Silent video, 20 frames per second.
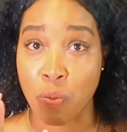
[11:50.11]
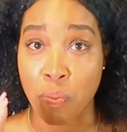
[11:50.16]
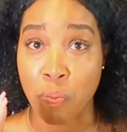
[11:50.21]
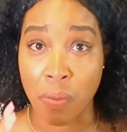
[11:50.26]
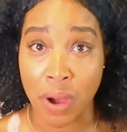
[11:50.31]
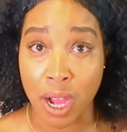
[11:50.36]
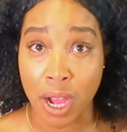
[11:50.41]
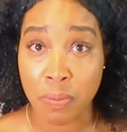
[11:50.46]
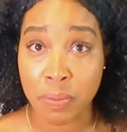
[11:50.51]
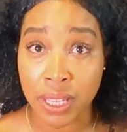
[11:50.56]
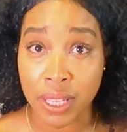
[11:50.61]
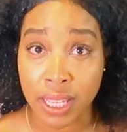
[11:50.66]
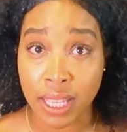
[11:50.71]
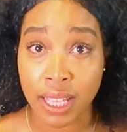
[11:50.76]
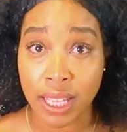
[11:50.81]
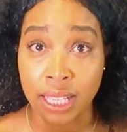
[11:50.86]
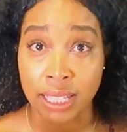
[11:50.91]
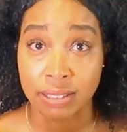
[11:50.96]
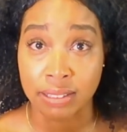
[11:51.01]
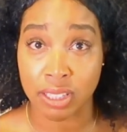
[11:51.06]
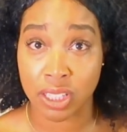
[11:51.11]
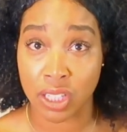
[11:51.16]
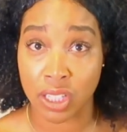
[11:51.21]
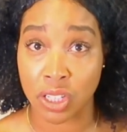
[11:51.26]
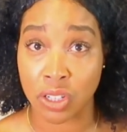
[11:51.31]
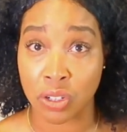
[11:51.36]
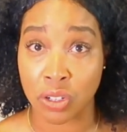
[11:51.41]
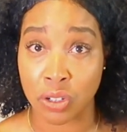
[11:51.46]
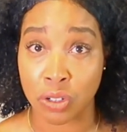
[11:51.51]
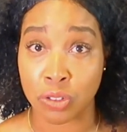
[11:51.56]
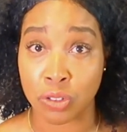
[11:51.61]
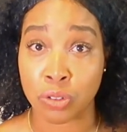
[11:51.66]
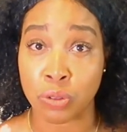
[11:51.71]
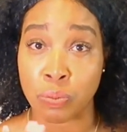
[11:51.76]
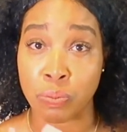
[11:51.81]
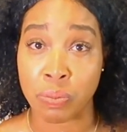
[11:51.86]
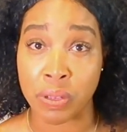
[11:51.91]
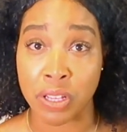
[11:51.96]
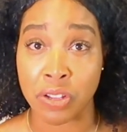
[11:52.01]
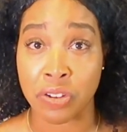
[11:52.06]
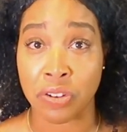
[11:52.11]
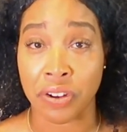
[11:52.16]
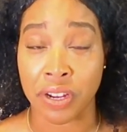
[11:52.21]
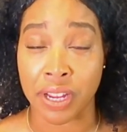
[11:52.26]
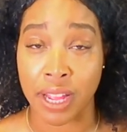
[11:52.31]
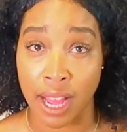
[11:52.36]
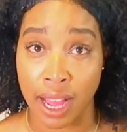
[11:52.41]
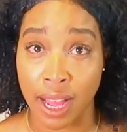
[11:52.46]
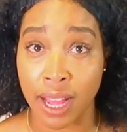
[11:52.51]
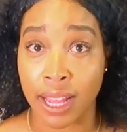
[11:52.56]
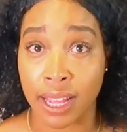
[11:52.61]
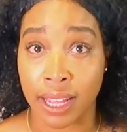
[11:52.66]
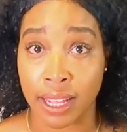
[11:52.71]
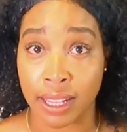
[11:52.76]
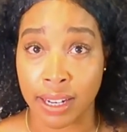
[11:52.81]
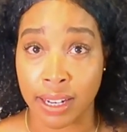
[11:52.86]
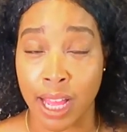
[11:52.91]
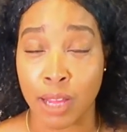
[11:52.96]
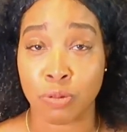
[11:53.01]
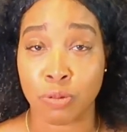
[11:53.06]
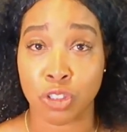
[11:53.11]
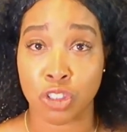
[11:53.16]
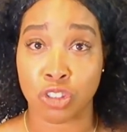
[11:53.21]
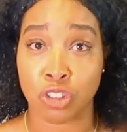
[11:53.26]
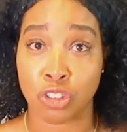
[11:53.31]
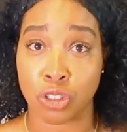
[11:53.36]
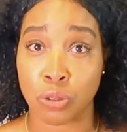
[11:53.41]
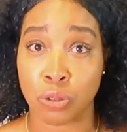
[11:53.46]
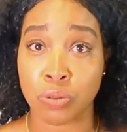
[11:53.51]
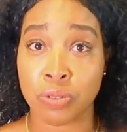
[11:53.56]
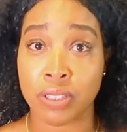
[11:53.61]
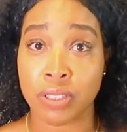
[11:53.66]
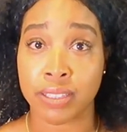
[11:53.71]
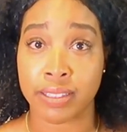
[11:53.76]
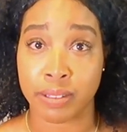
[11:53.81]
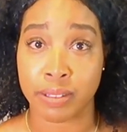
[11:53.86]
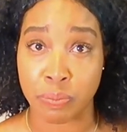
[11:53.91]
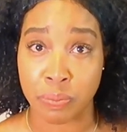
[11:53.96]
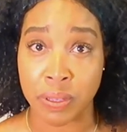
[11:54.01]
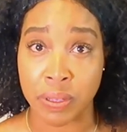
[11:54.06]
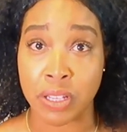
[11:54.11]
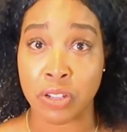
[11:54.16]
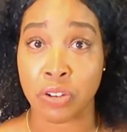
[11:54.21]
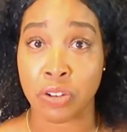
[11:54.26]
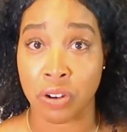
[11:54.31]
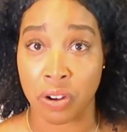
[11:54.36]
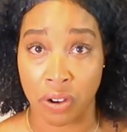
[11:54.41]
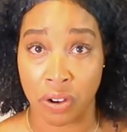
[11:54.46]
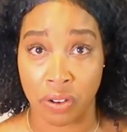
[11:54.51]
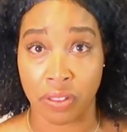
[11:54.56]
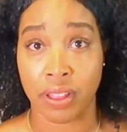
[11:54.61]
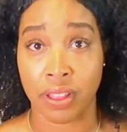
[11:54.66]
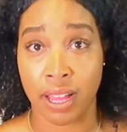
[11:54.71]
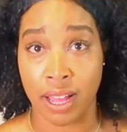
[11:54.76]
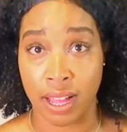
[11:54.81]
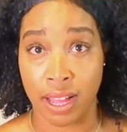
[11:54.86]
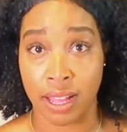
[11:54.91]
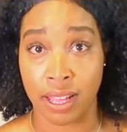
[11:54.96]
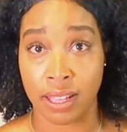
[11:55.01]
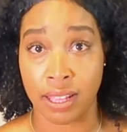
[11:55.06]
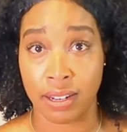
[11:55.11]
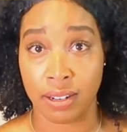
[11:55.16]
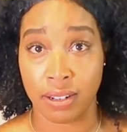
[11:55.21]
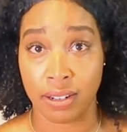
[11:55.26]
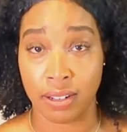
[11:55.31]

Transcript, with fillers: Mommy is here to be your guide. I was chosen to be your earth guide.